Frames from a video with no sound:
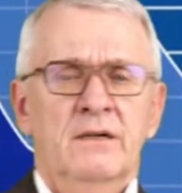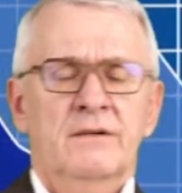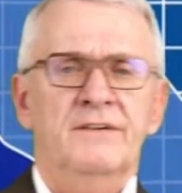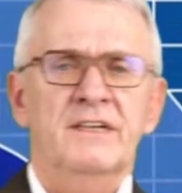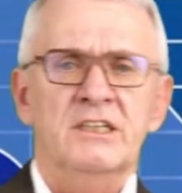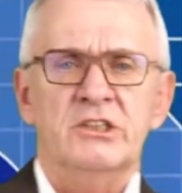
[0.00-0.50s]

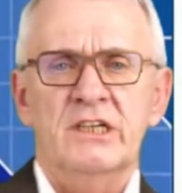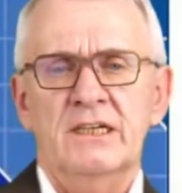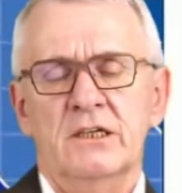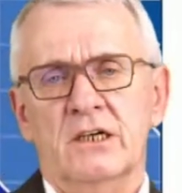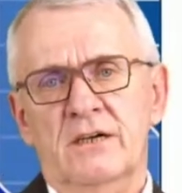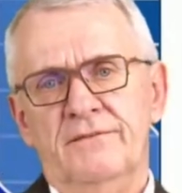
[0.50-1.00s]

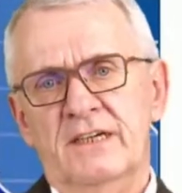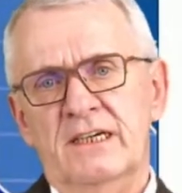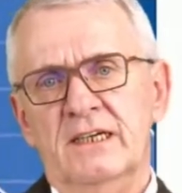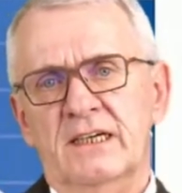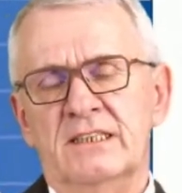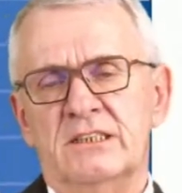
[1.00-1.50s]
Finishing
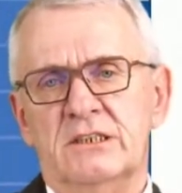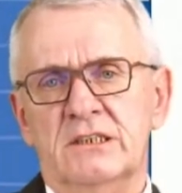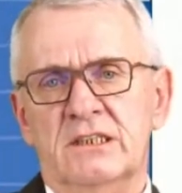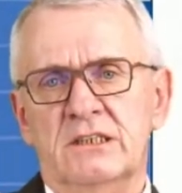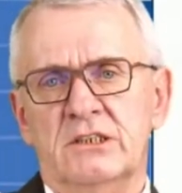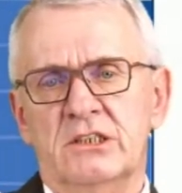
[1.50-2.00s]
roughing is
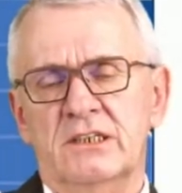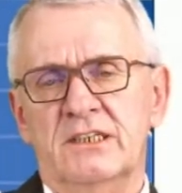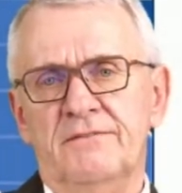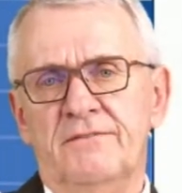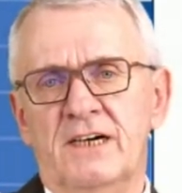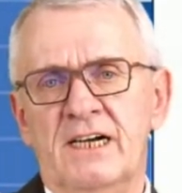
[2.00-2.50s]

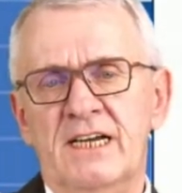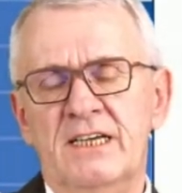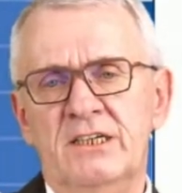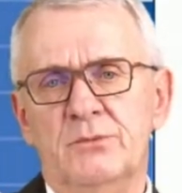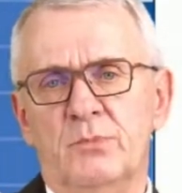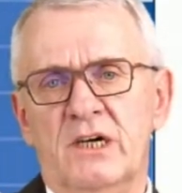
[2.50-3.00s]

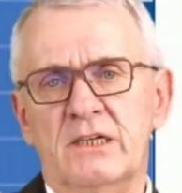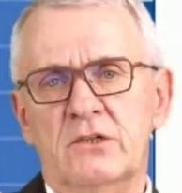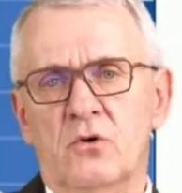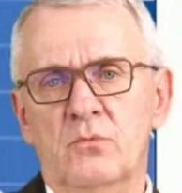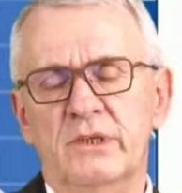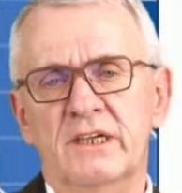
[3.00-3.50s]
defined by
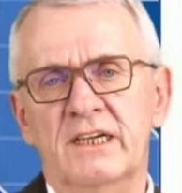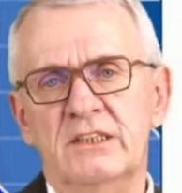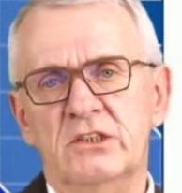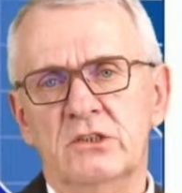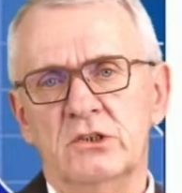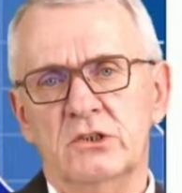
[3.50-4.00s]

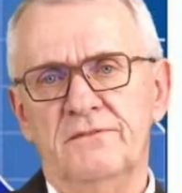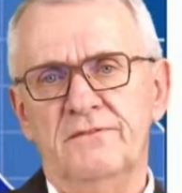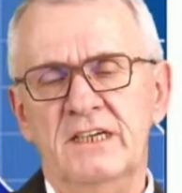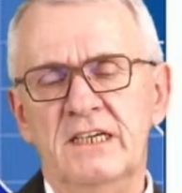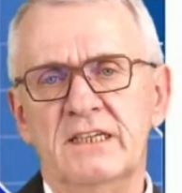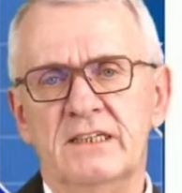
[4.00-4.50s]
combinations of
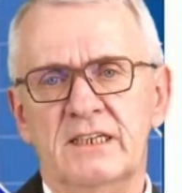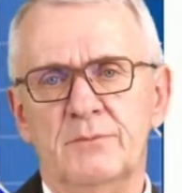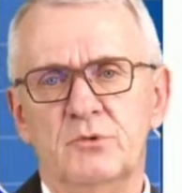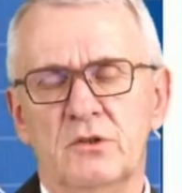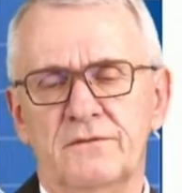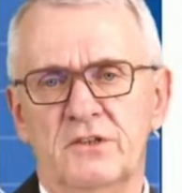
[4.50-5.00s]
feet and
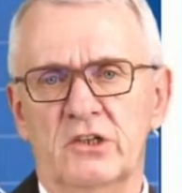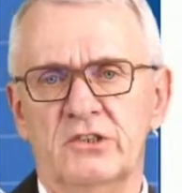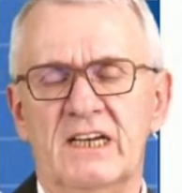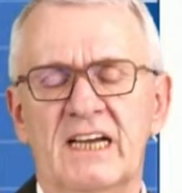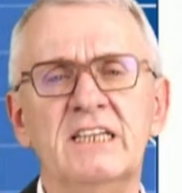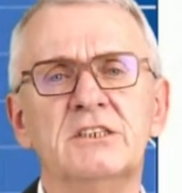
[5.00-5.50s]
depth of
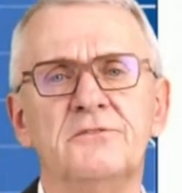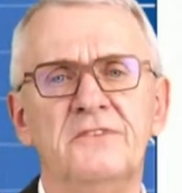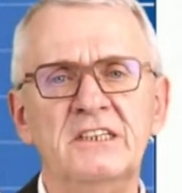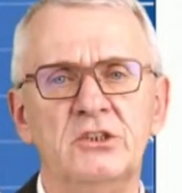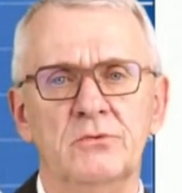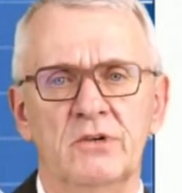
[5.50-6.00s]
cut. And it's
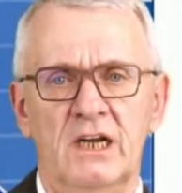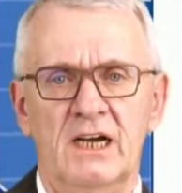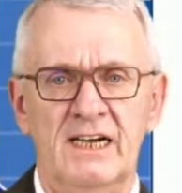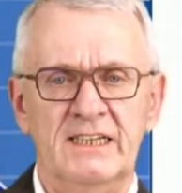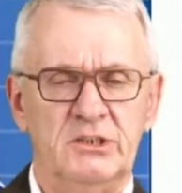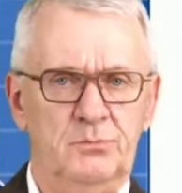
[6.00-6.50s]

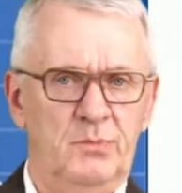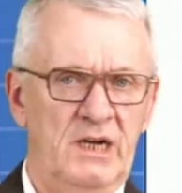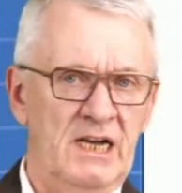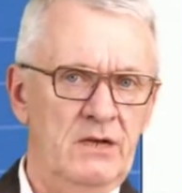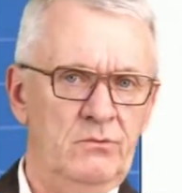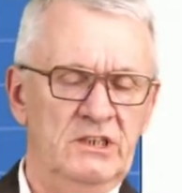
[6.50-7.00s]
visualized
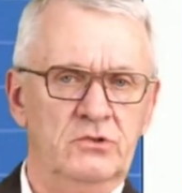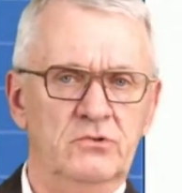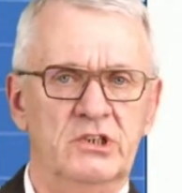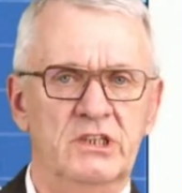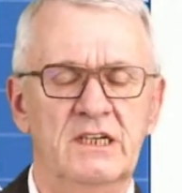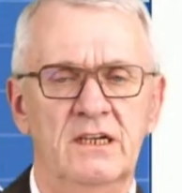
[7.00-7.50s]
by what you
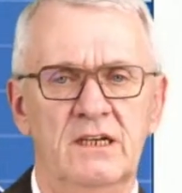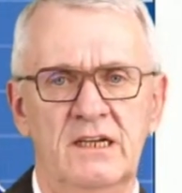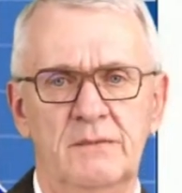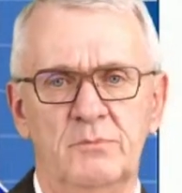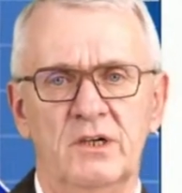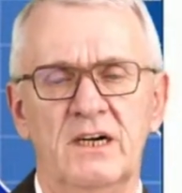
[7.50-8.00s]
see
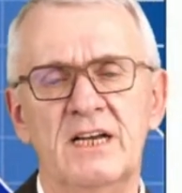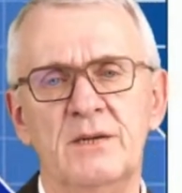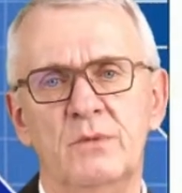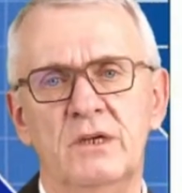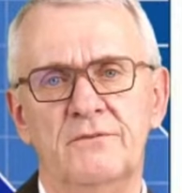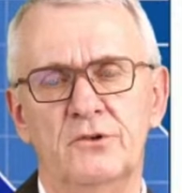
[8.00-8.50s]
here
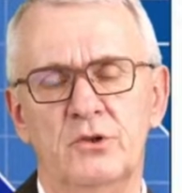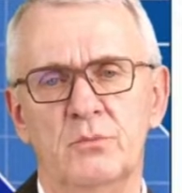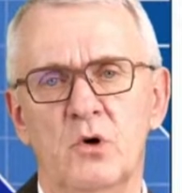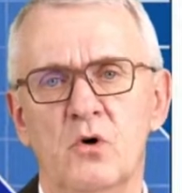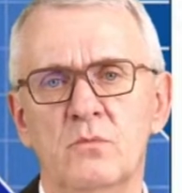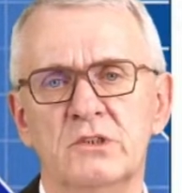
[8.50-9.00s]
behind me for the
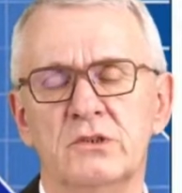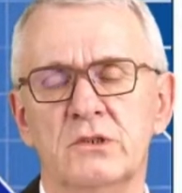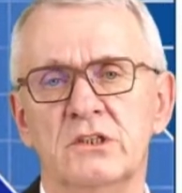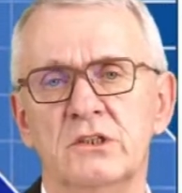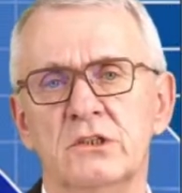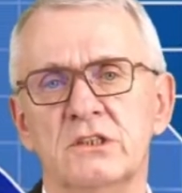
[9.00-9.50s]
moment,
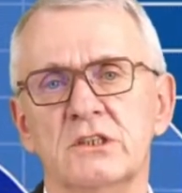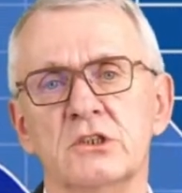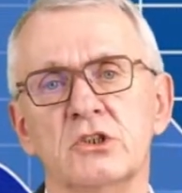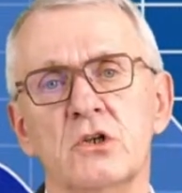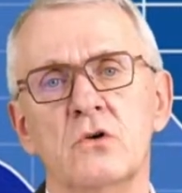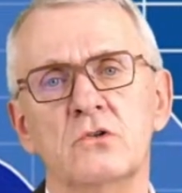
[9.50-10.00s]
the
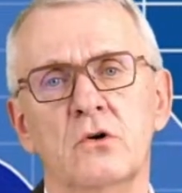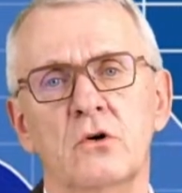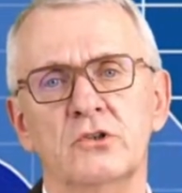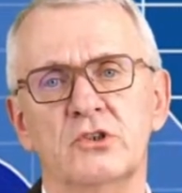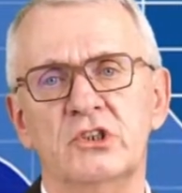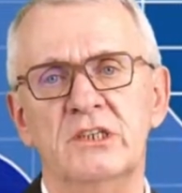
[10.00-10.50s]

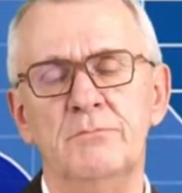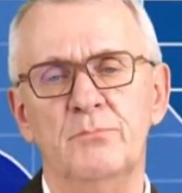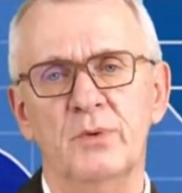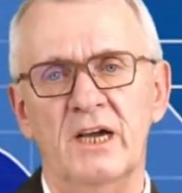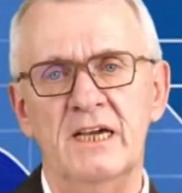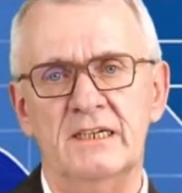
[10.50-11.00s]
so-called
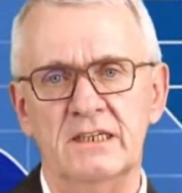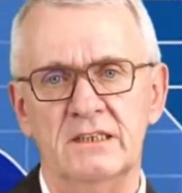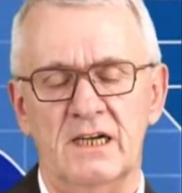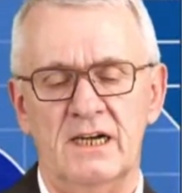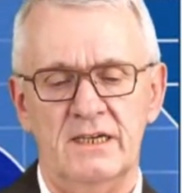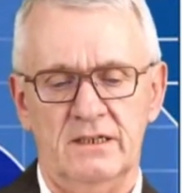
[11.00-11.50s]
shipbreaking
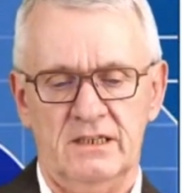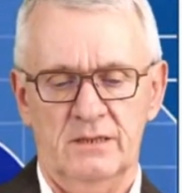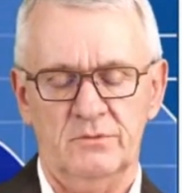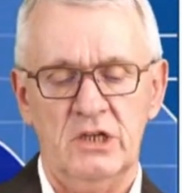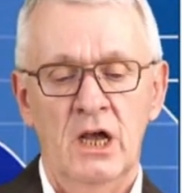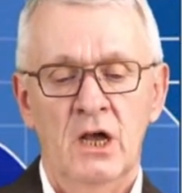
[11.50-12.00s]

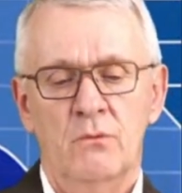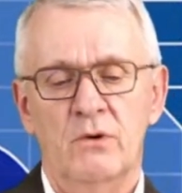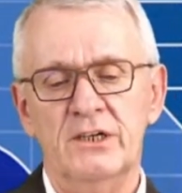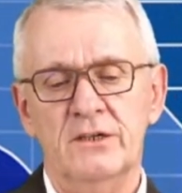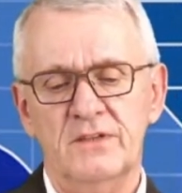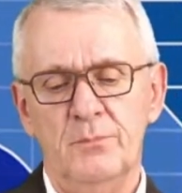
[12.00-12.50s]
diagrams.
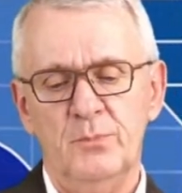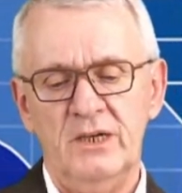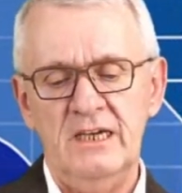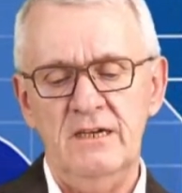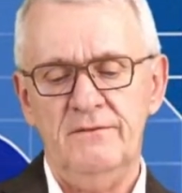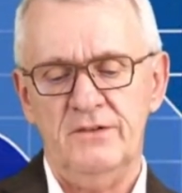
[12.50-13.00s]
One of the
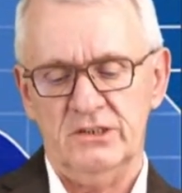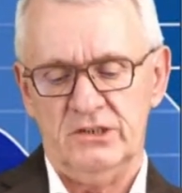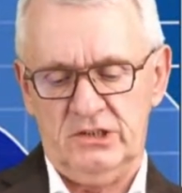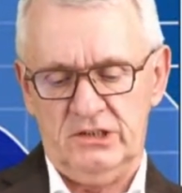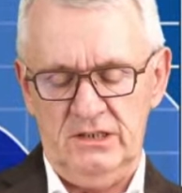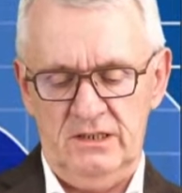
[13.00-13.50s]

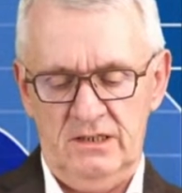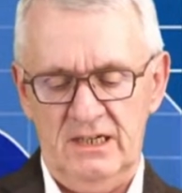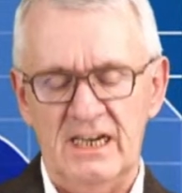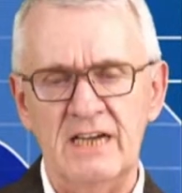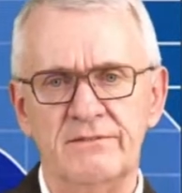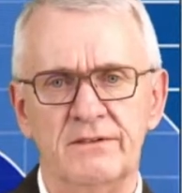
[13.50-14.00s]
previous
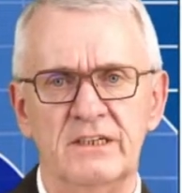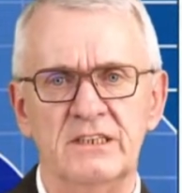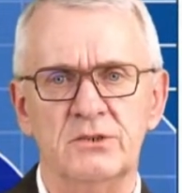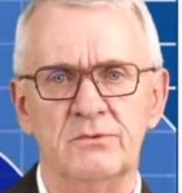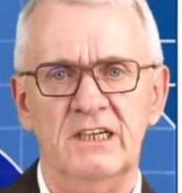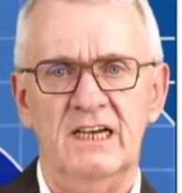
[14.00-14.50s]
live
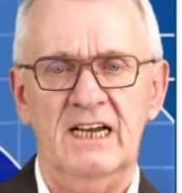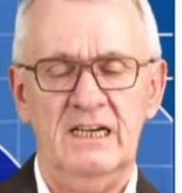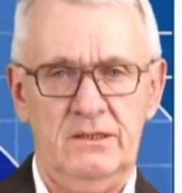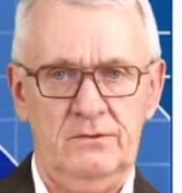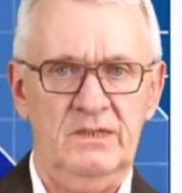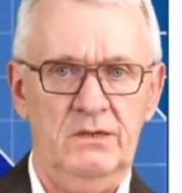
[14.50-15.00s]
events we
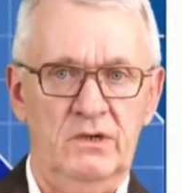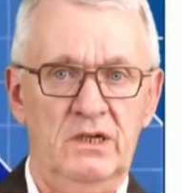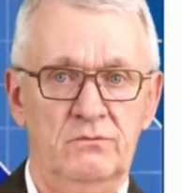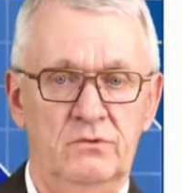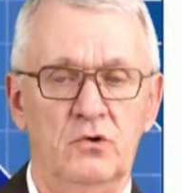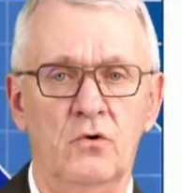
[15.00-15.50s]
had, we
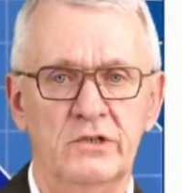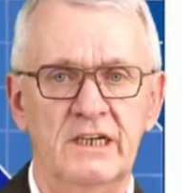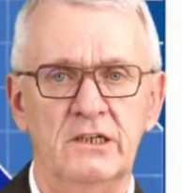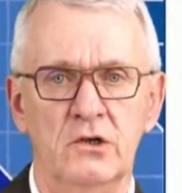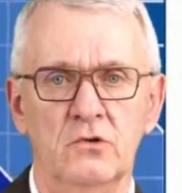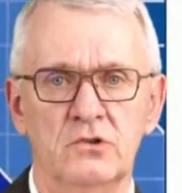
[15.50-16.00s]
were
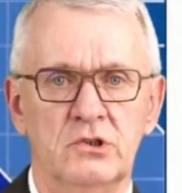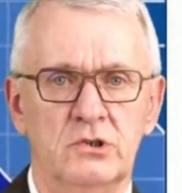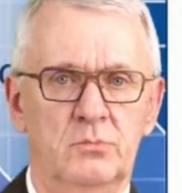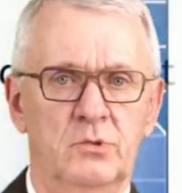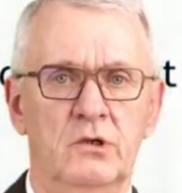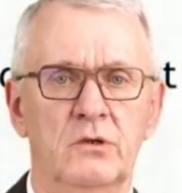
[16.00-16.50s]
talking
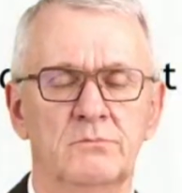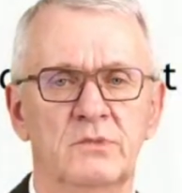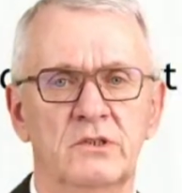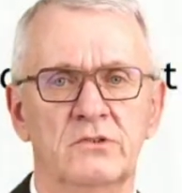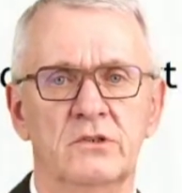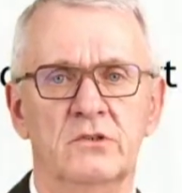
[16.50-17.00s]
noticeable
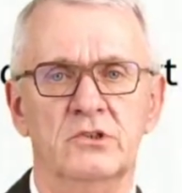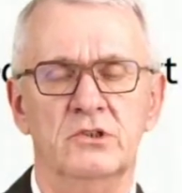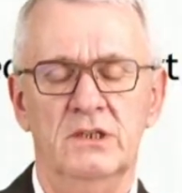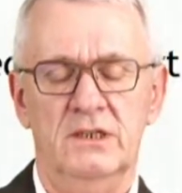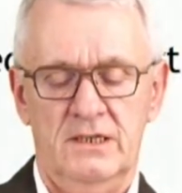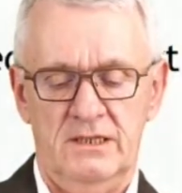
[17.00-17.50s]

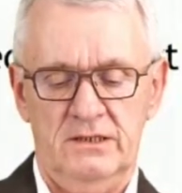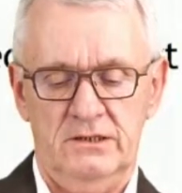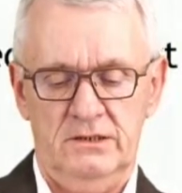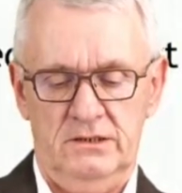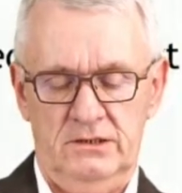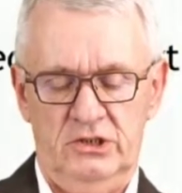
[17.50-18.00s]

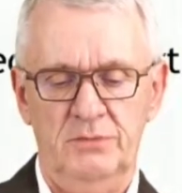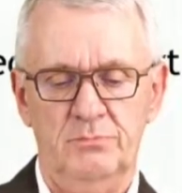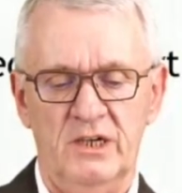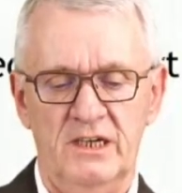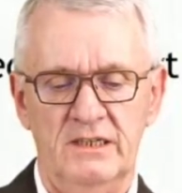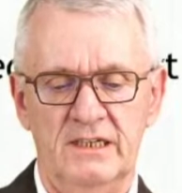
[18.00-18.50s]
on
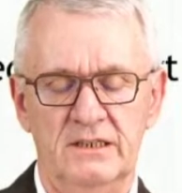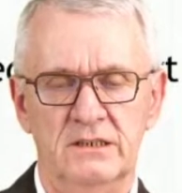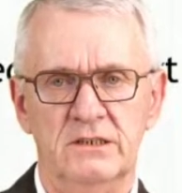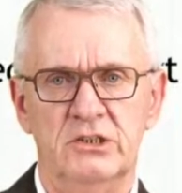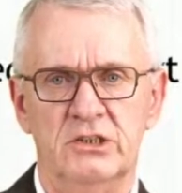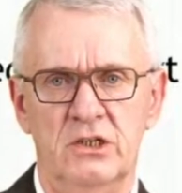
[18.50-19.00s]
shipbreaking
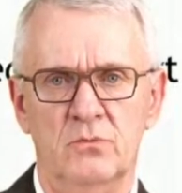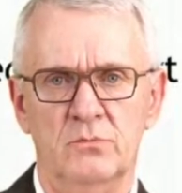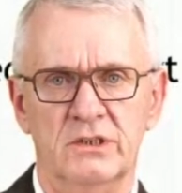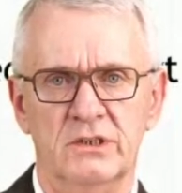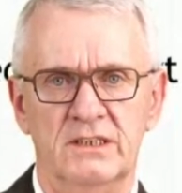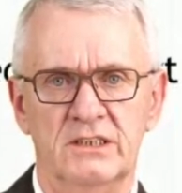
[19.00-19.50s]

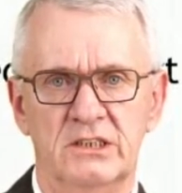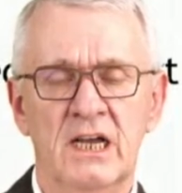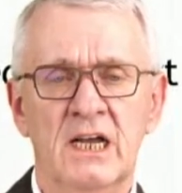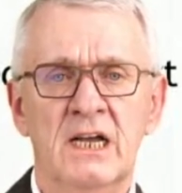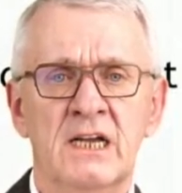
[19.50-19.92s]
geometries.